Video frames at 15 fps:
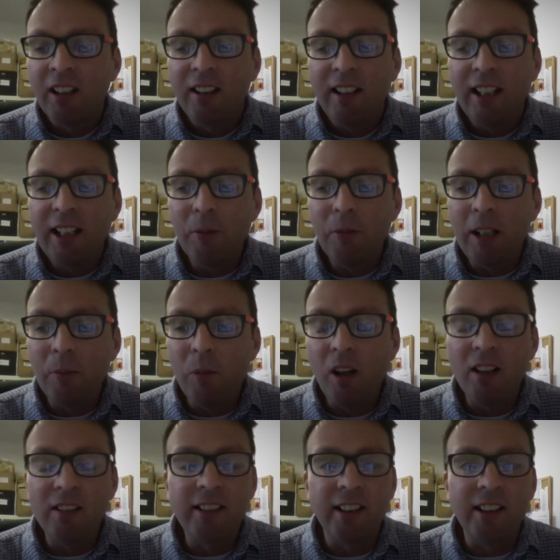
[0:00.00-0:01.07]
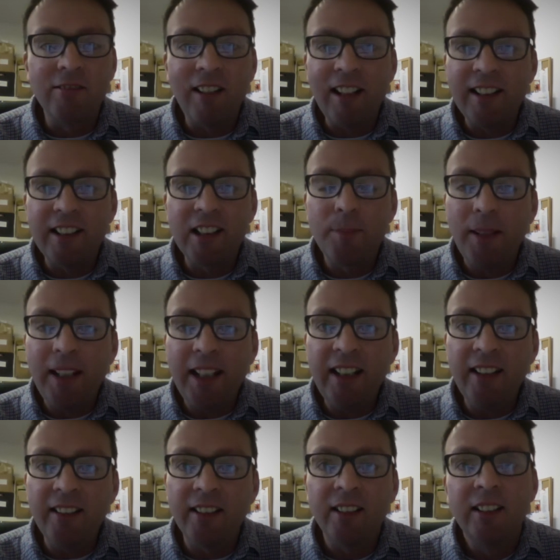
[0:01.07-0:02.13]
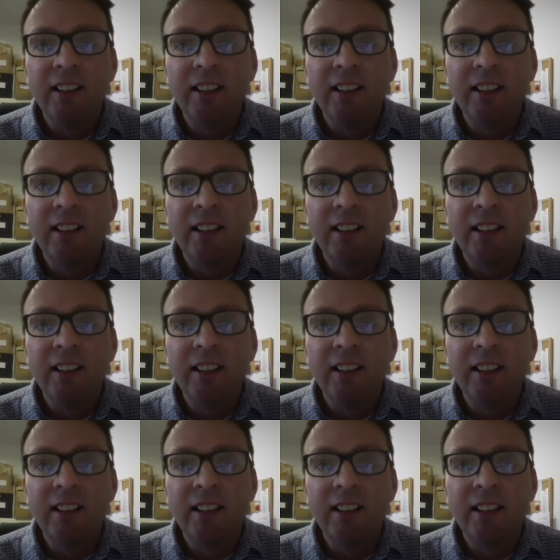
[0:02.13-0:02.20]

he he worked at great speed